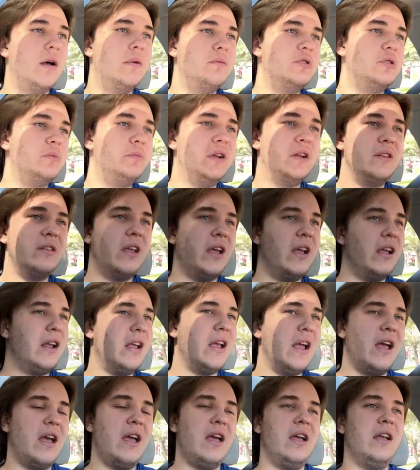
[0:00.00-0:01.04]
Just being like,
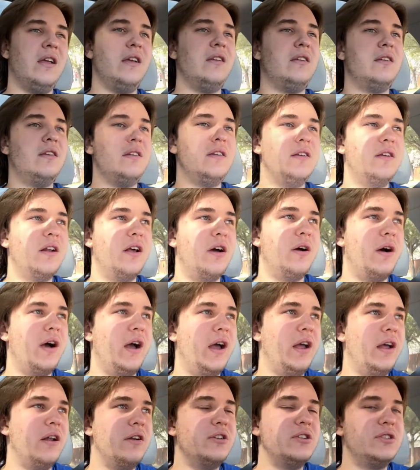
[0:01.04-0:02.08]
hey, you know,
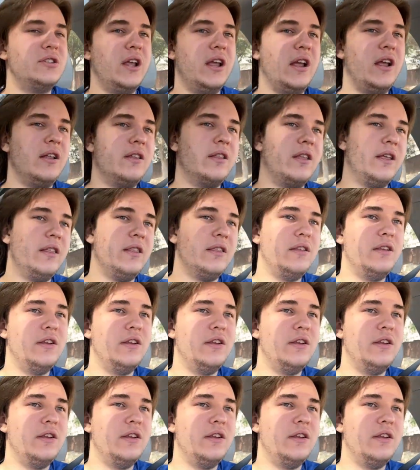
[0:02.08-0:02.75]
I understand, like,